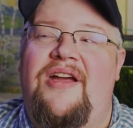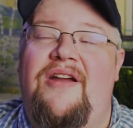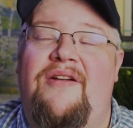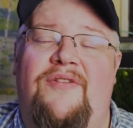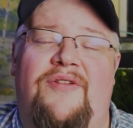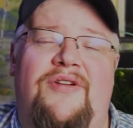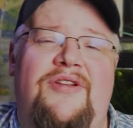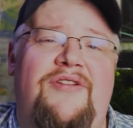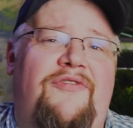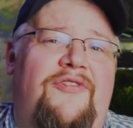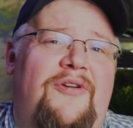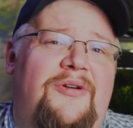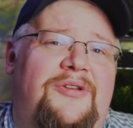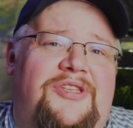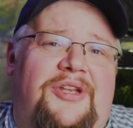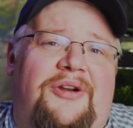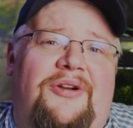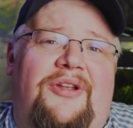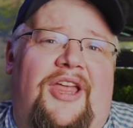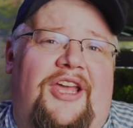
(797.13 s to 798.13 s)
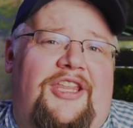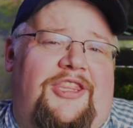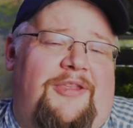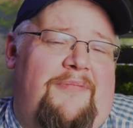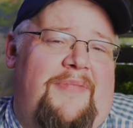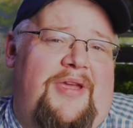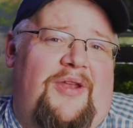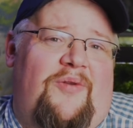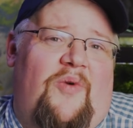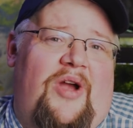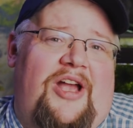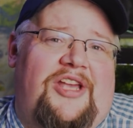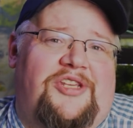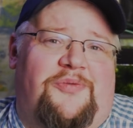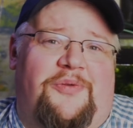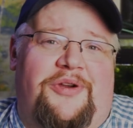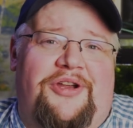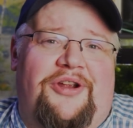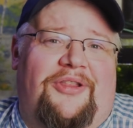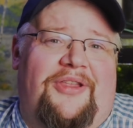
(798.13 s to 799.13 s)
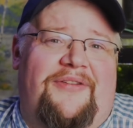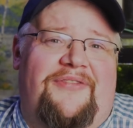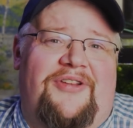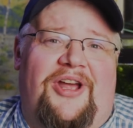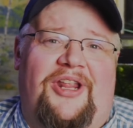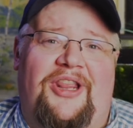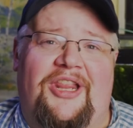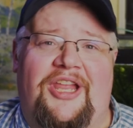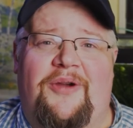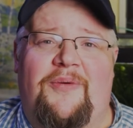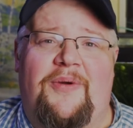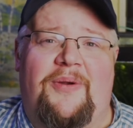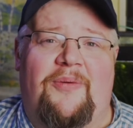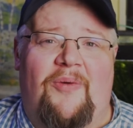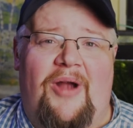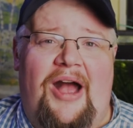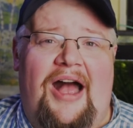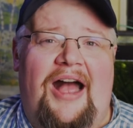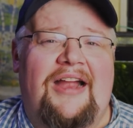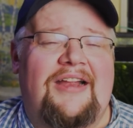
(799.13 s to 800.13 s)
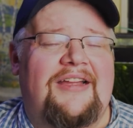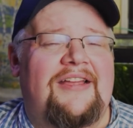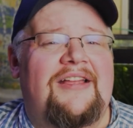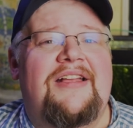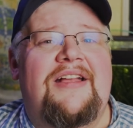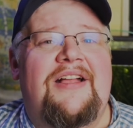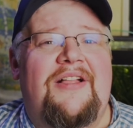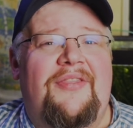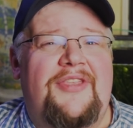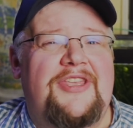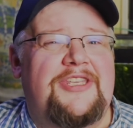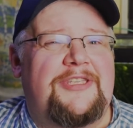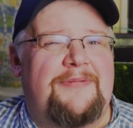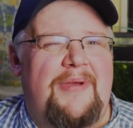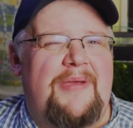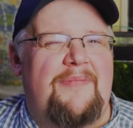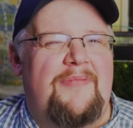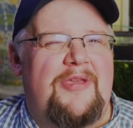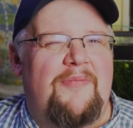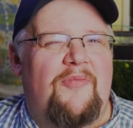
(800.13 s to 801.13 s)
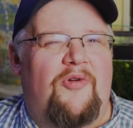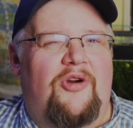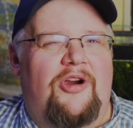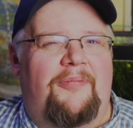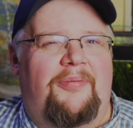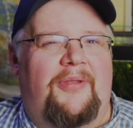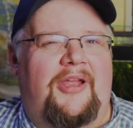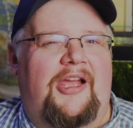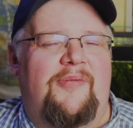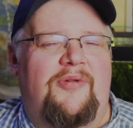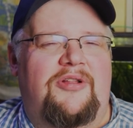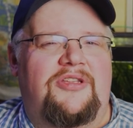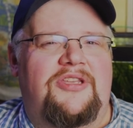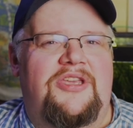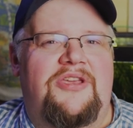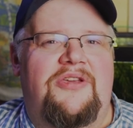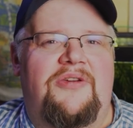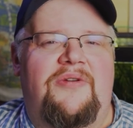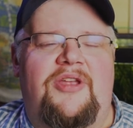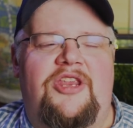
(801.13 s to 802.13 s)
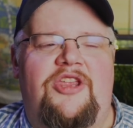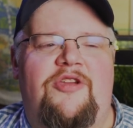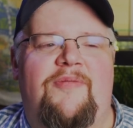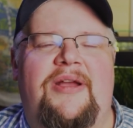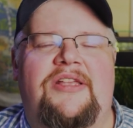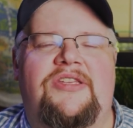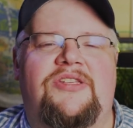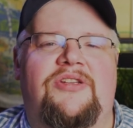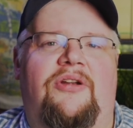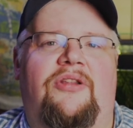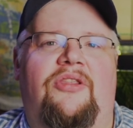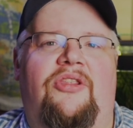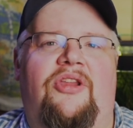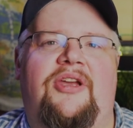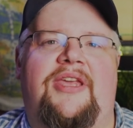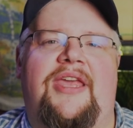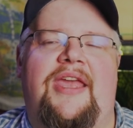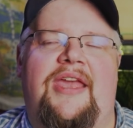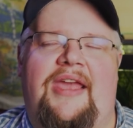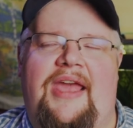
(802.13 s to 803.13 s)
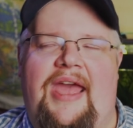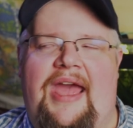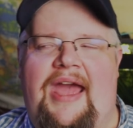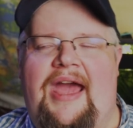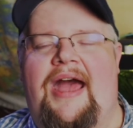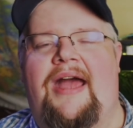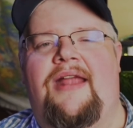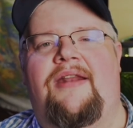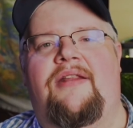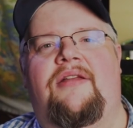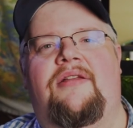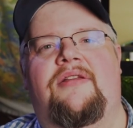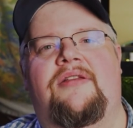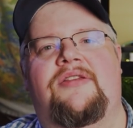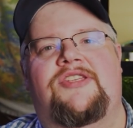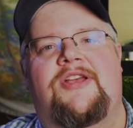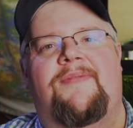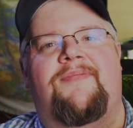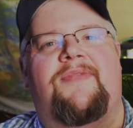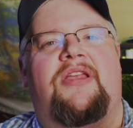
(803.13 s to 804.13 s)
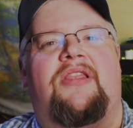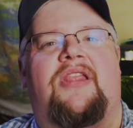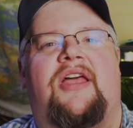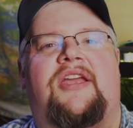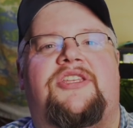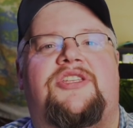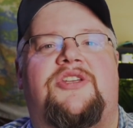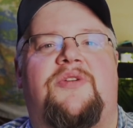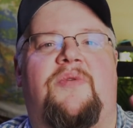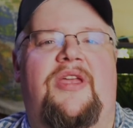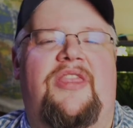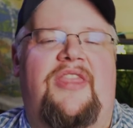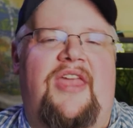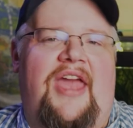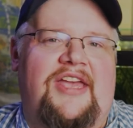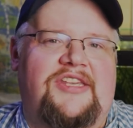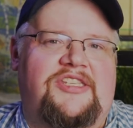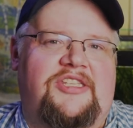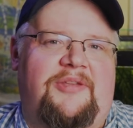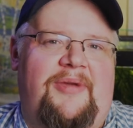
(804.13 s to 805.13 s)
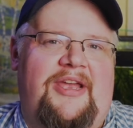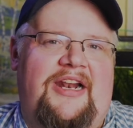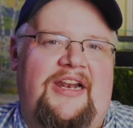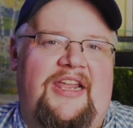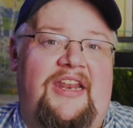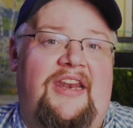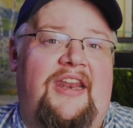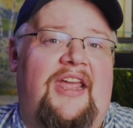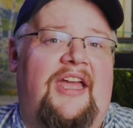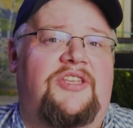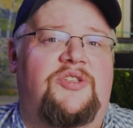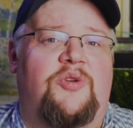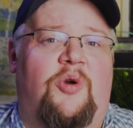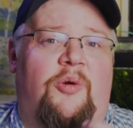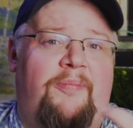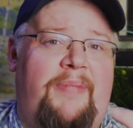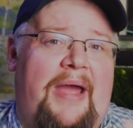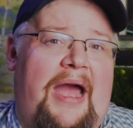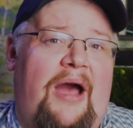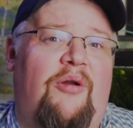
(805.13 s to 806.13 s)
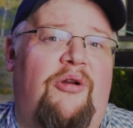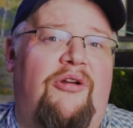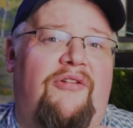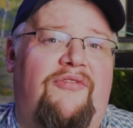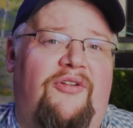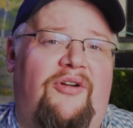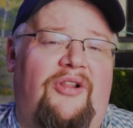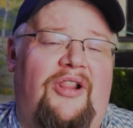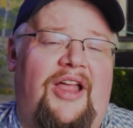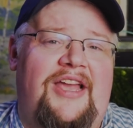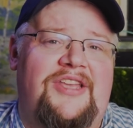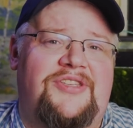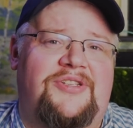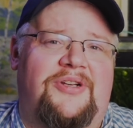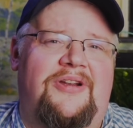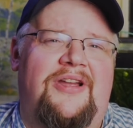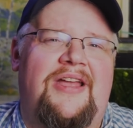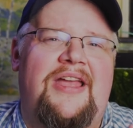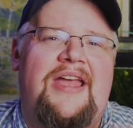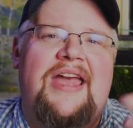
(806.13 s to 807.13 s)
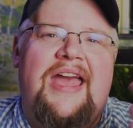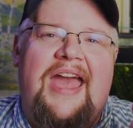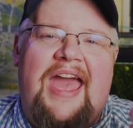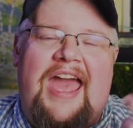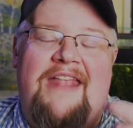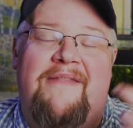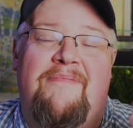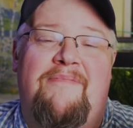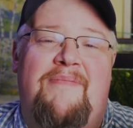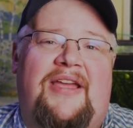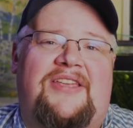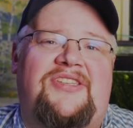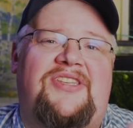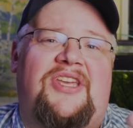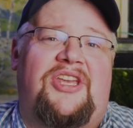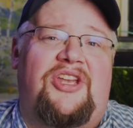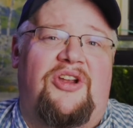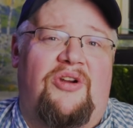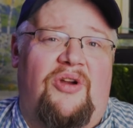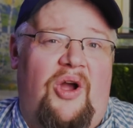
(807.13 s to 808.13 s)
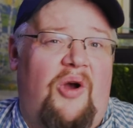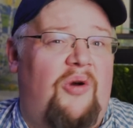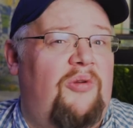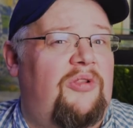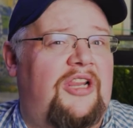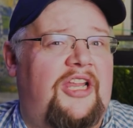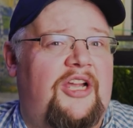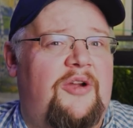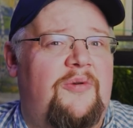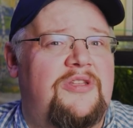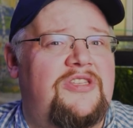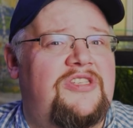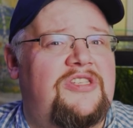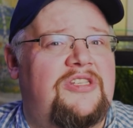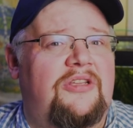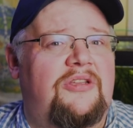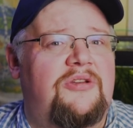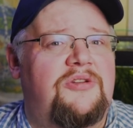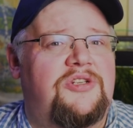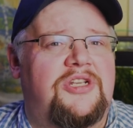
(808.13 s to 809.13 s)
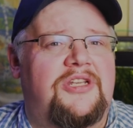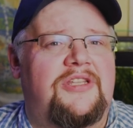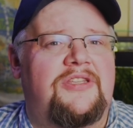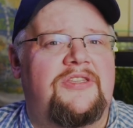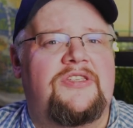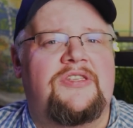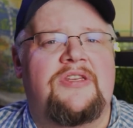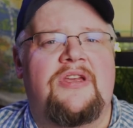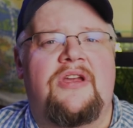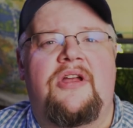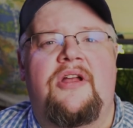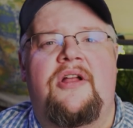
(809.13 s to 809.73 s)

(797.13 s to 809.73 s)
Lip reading: For you folks that are in like the Midwest where you're living on liquid rock, this might be more applicable to you, and you might start looking at something like doing the estimated index or powdered fertilizer and mixing your own liquid solutions.